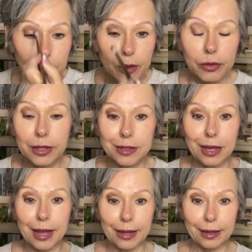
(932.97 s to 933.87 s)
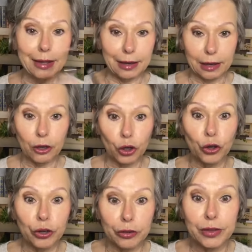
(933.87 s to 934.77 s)
that's like getting a hood
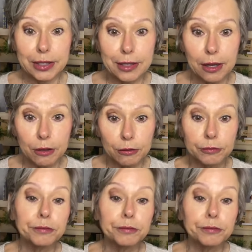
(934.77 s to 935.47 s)
of its own.